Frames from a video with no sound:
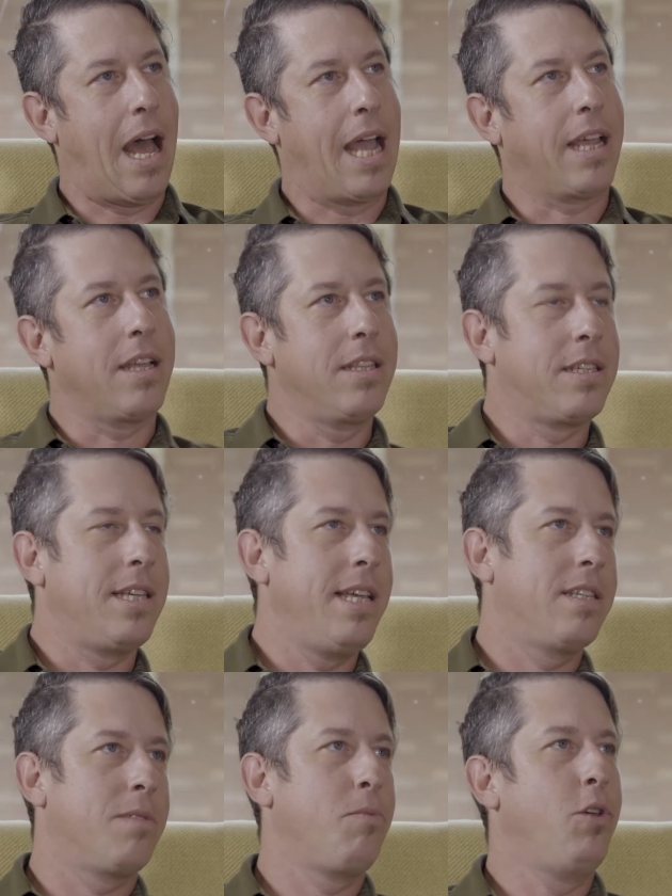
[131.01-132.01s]
I can see
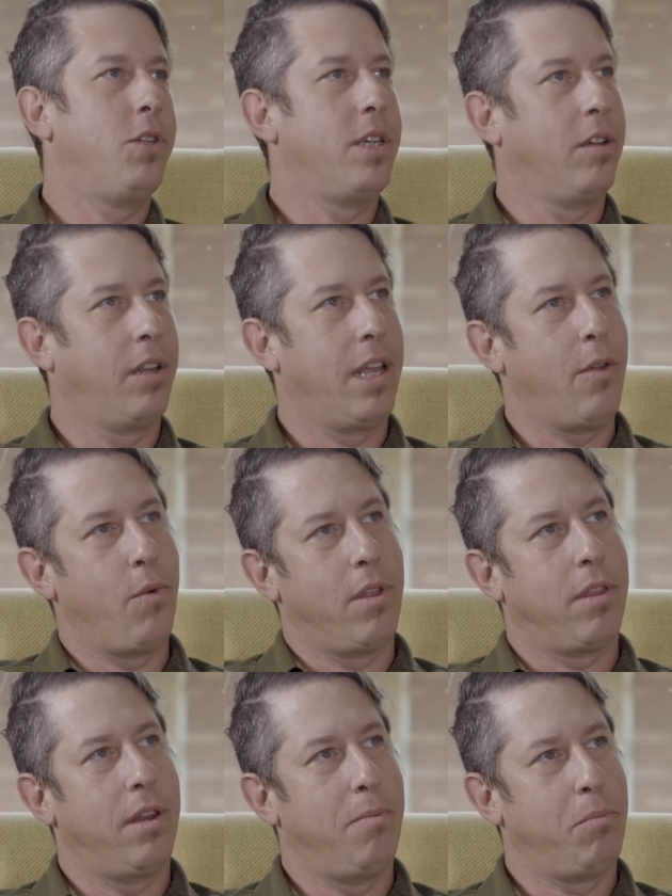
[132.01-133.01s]
some utility
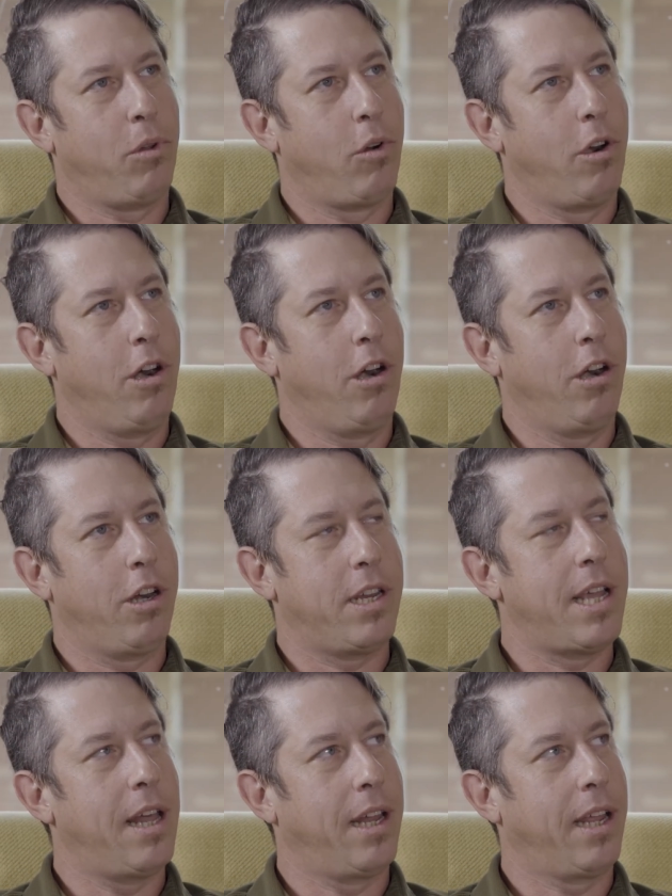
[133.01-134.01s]
with an employer
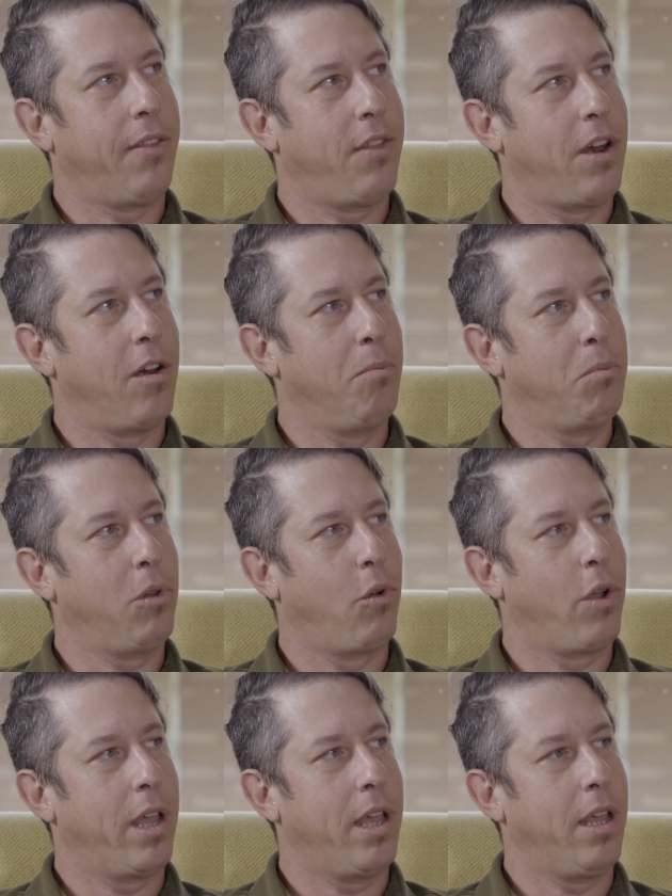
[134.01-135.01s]
telling their
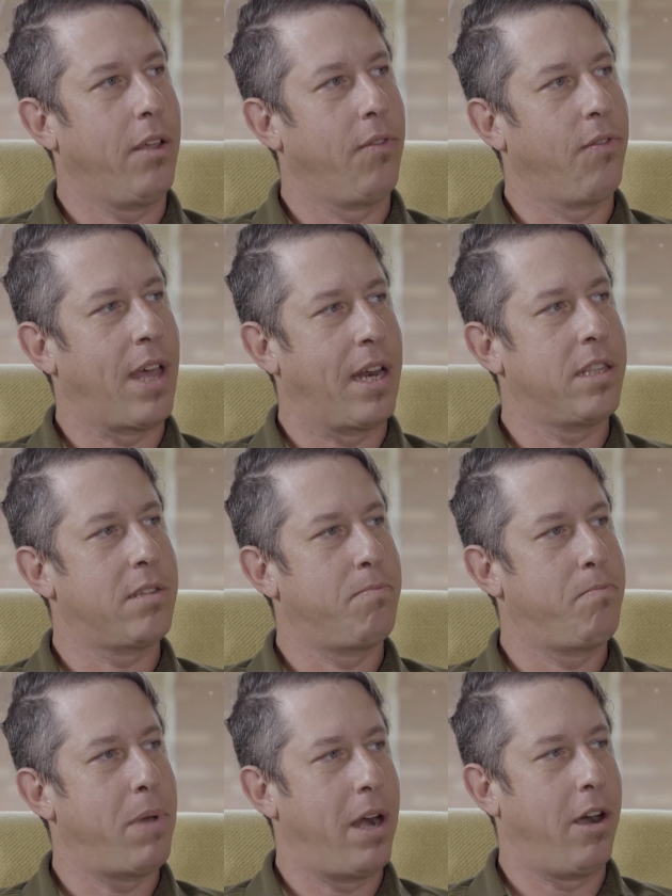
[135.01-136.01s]
employee that it's
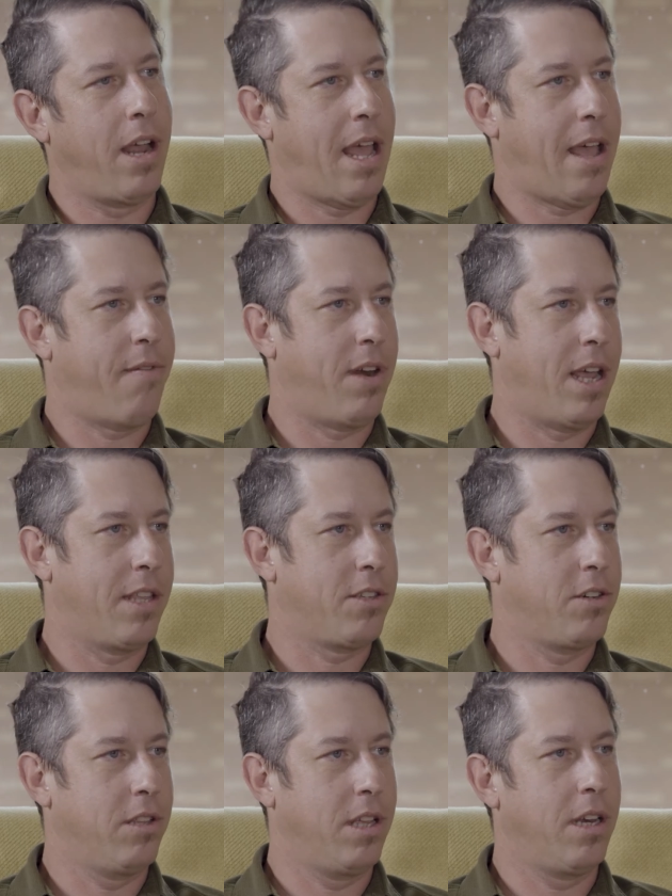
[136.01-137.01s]
better to have an
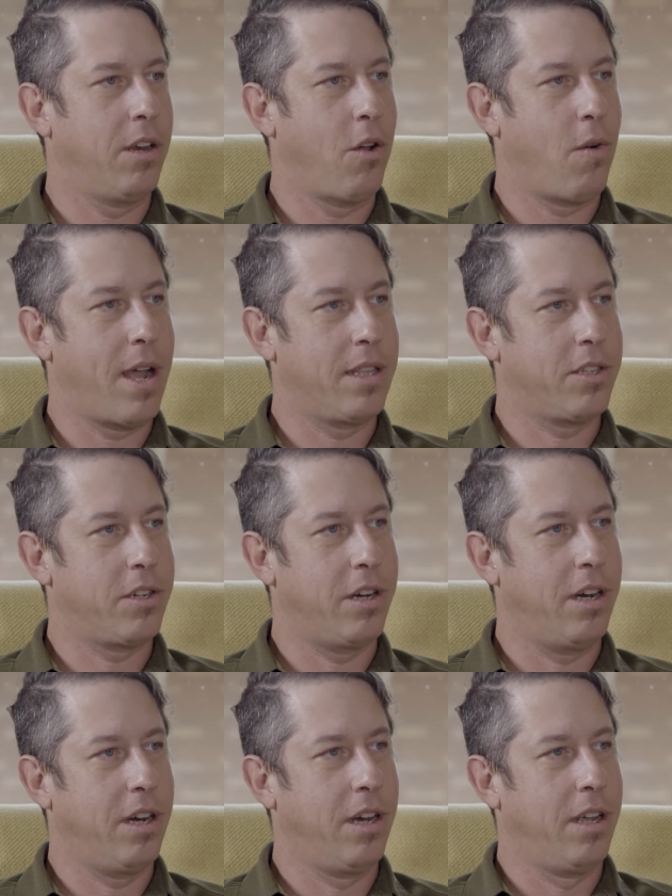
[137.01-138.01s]
answer than no
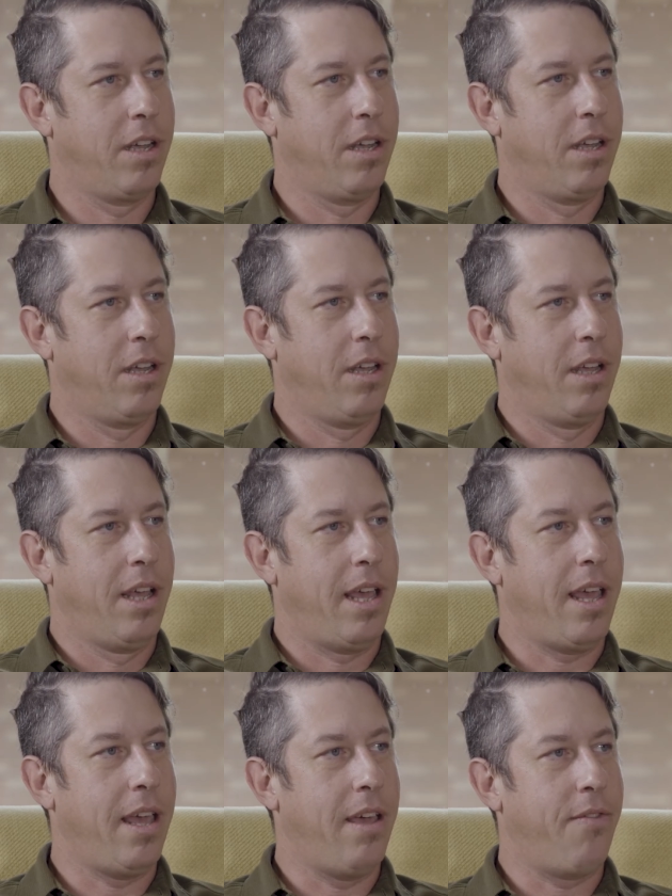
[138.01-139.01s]
answer.
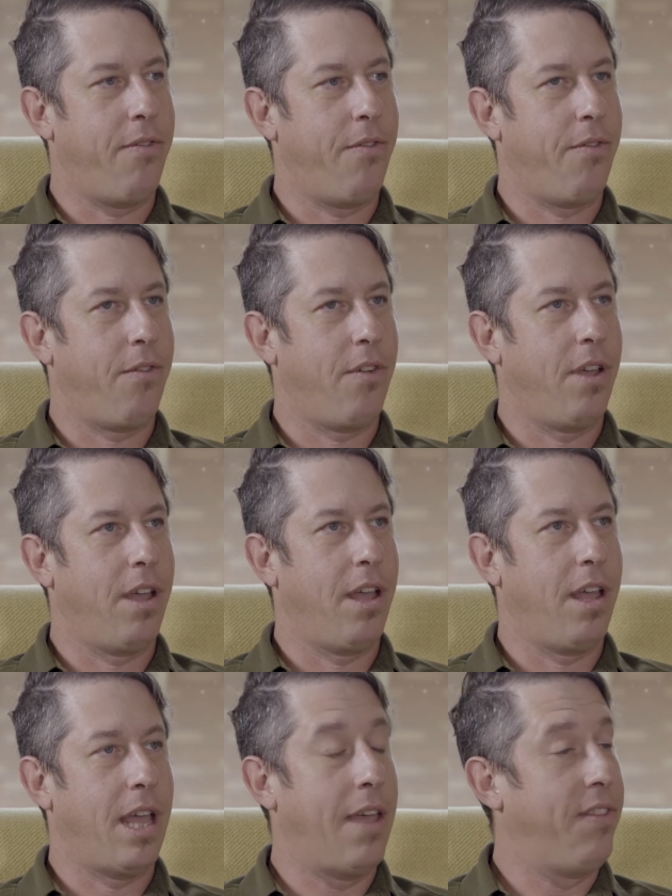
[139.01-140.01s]

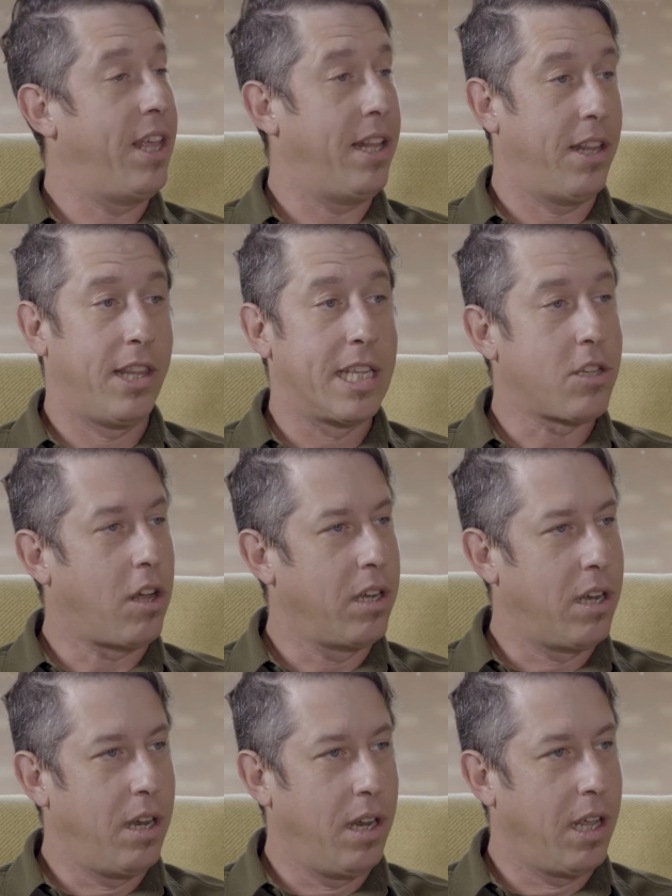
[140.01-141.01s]
And this all
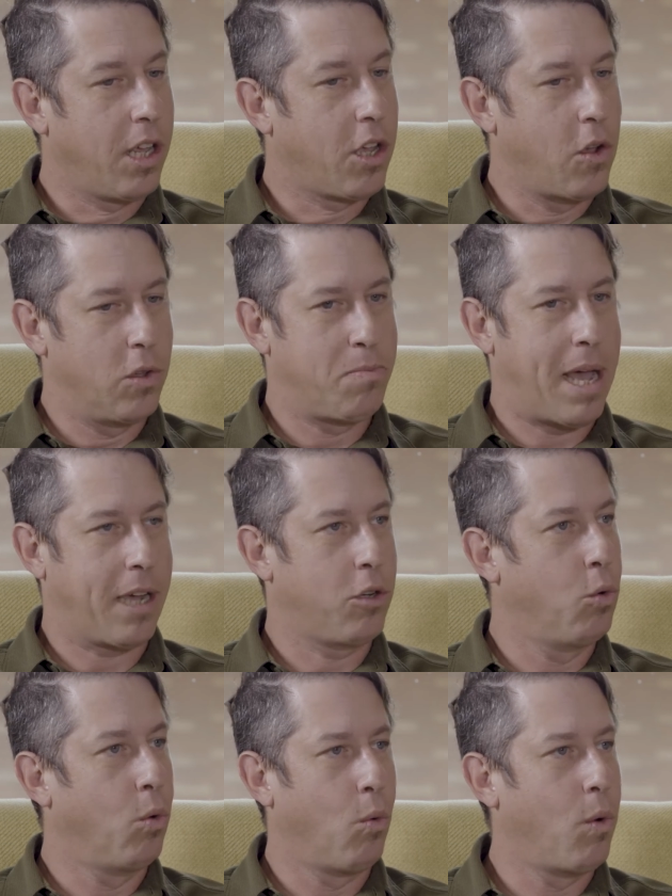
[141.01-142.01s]
goes back to,
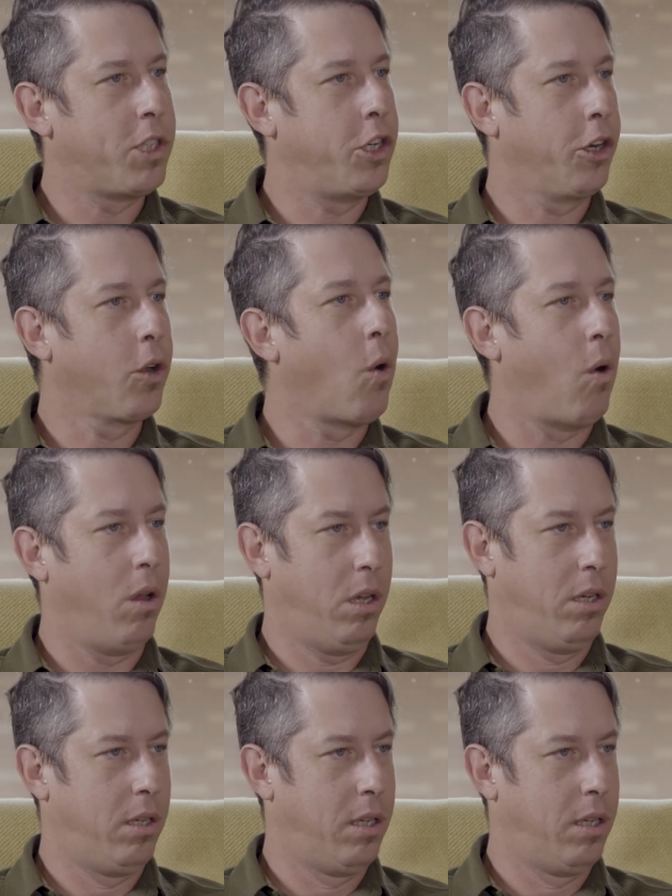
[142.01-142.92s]
well, what's your goal?